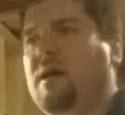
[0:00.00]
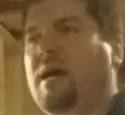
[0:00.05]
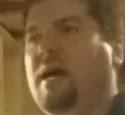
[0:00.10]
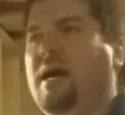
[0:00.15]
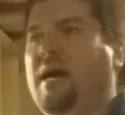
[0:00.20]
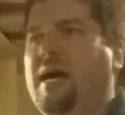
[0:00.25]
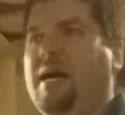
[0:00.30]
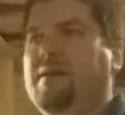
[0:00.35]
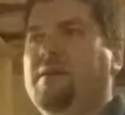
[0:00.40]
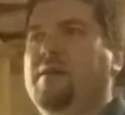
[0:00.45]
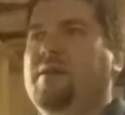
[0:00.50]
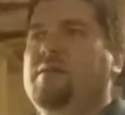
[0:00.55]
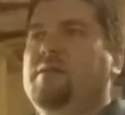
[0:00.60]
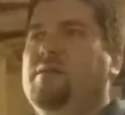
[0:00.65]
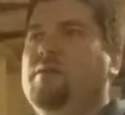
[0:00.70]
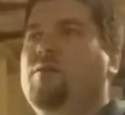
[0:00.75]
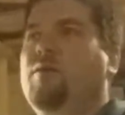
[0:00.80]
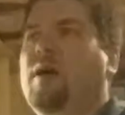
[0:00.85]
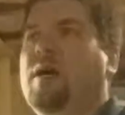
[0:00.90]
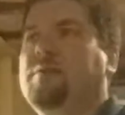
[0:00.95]
I, I
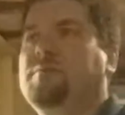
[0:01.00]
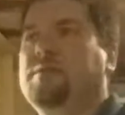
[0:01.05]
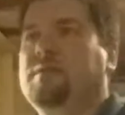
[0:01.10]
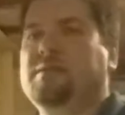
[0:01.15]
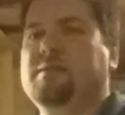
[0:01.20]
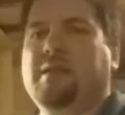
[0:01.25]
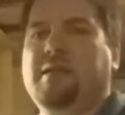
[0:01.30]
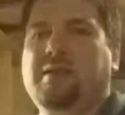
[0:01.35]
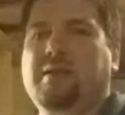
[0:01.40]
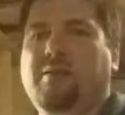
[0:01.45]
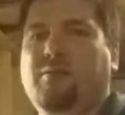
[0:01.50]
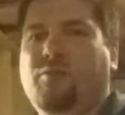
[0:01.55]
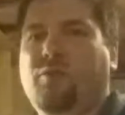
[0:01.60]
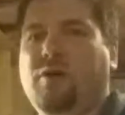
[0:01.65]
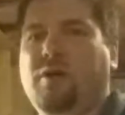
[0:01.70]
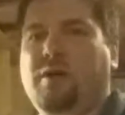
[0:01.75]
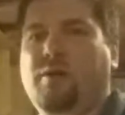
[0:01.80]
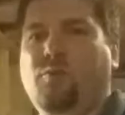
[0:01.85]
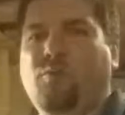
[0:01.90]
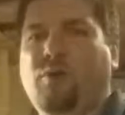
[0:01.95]
did two options. I did
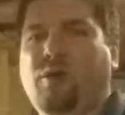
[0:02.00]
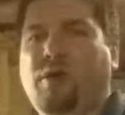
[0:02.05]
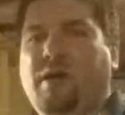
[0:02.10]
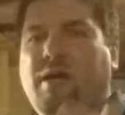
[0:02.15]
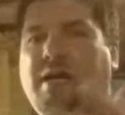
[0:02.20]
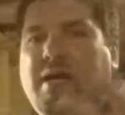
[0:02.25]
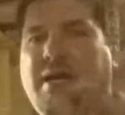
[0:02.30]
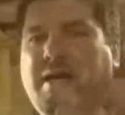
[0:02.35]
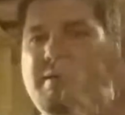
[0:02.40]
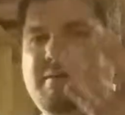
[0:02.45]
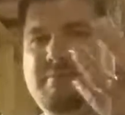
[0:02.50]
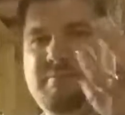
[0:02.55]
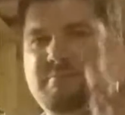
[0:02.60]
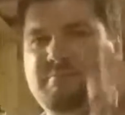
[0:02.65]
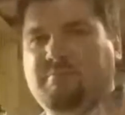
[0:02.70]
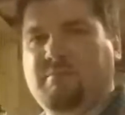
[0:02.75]
one where I